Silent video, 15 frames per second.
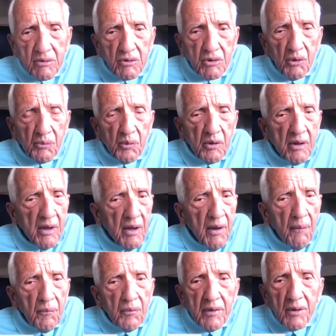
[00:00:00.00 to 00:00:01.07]
and so forth,
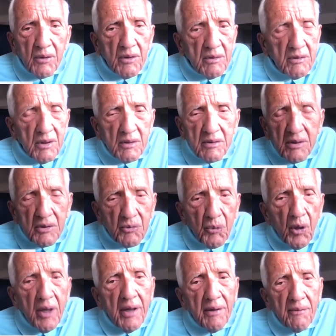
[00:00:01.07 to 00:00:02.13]
there's just
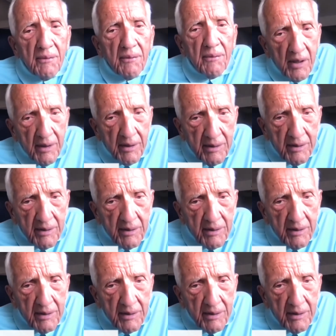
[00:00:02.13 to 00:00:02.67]
infinite.